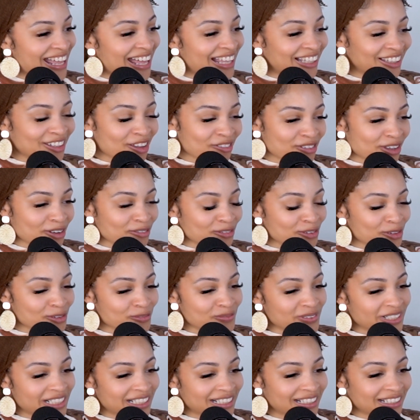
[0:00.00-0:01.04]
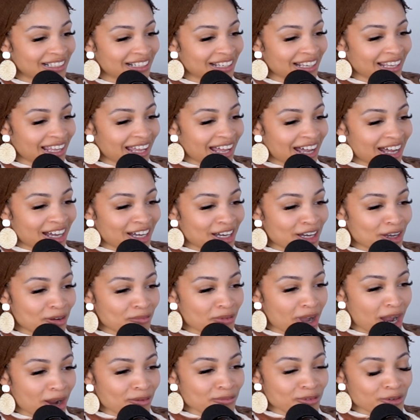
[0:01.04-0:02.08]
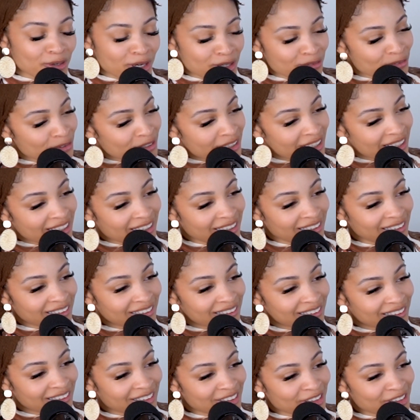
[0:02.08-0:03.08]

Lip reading: Love that for me. I'm grateful that